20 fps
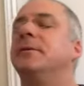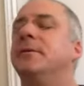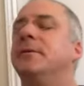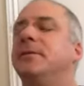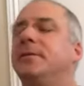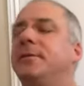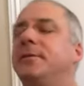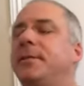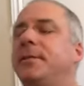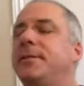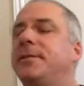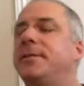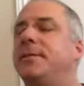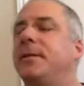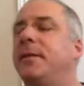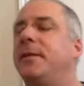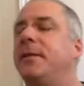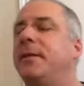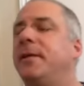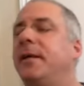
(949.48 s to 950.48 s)
So just
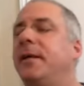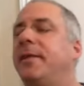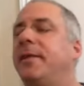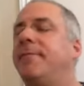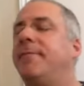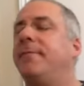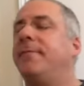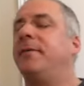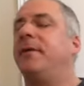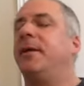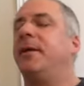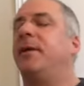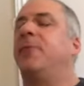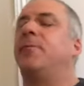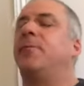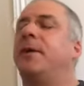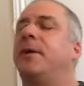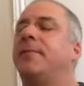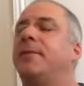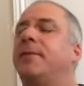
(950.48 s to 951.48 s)
if,
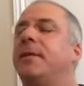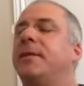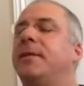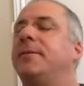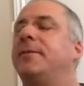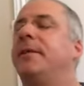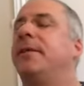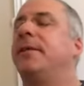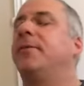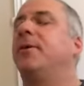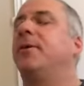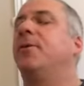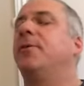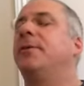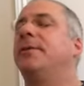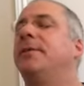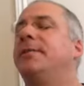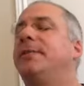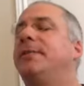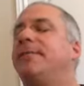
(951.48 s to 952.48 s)
whatever, let's say you go
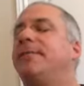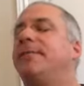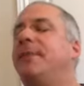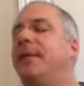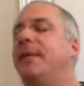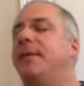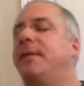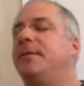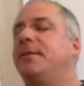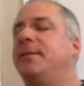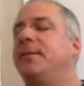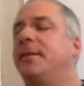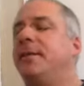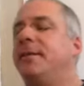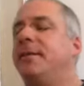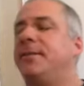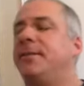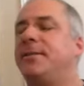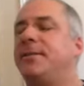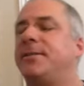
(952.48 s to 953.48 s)
into Tiffany's and
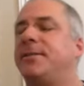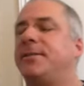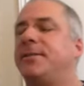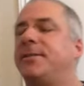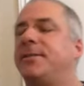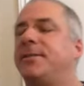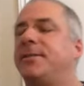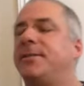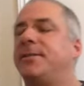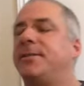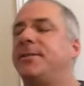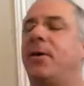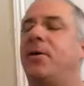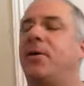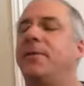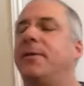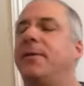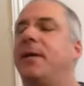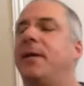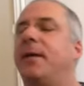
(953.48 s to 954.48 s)
you just start
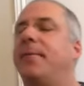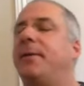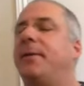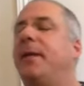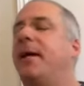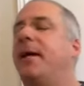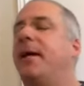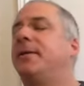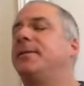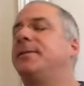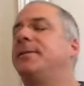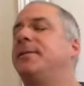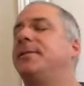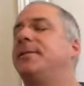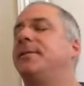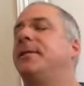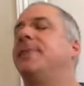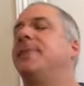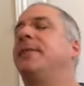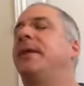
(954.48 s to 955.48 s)
looking at all the diamond
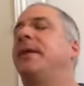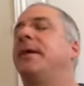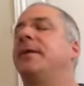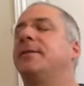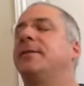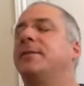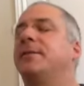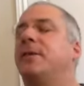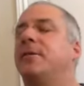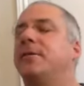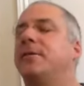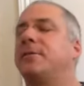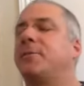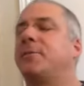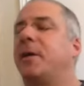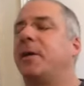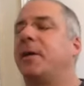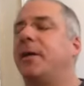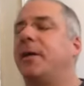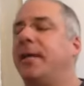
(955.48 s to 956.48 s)
necklaces and everything, it's all
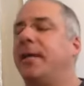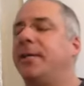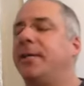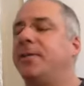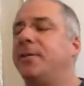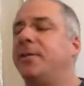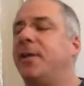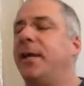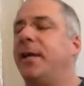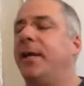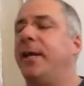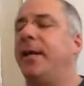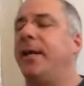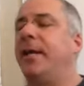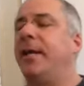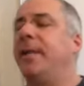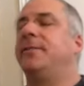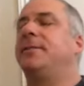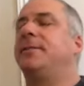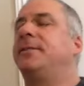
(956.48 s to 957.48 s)
sparkly and
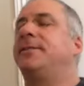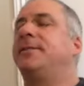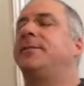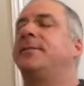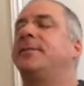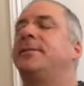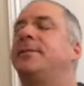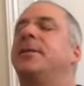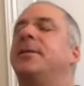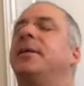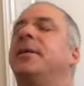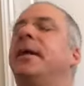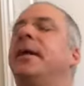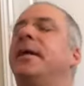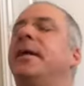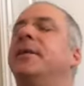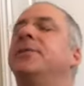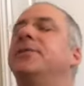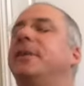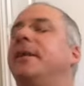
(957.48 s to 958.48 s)
shining. And there's a certain
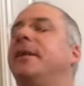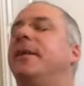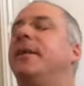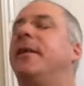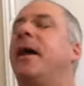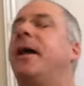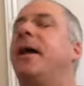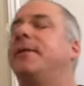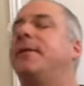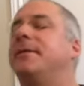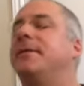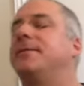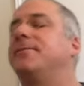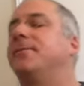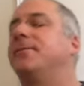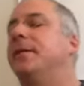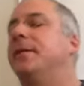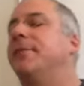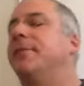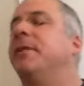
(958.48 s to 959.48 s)
energy to that that's
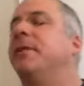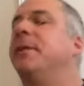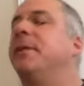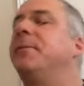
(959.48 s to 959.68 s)
really, really